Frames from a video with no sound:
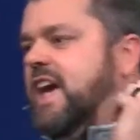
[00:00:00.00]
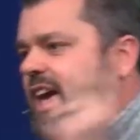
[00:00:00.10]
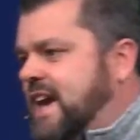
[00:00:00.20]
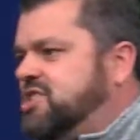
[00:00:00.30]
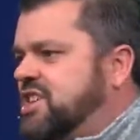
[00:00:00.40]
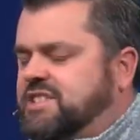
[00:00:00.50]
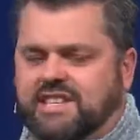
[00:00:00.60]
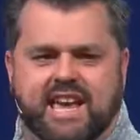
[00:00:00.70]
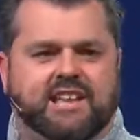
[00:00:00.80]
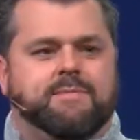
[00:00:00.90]
He
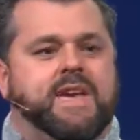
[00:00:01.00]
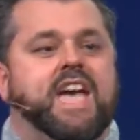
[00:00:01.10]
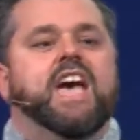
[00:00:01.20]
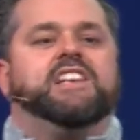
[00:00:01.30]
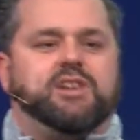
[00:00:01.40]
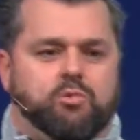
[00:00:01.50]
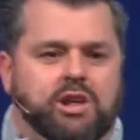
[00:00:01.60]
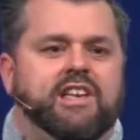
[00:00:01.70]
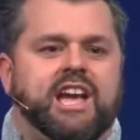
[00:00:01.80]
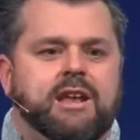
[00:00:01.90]
just kicked me. Is it
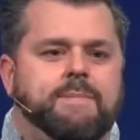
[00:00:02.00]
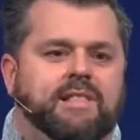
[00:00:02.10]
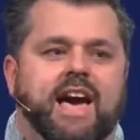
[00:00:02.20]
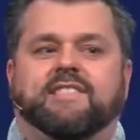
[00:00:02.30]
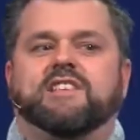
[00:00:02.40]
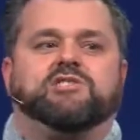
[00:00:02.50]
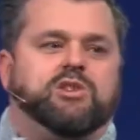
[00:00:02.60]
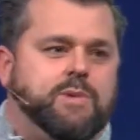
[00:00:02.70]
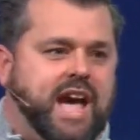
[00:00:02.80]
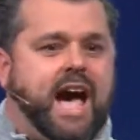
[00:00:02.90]
really going to be like this?
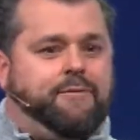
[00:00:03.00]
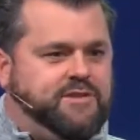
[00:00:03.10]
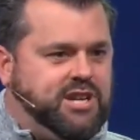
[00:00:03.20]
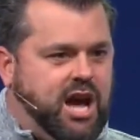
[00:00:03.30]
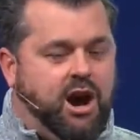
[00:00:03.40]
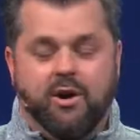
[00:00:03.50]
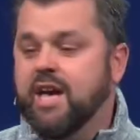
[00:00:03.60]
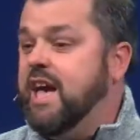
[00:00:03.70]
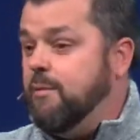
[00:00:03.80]
Do we have to go?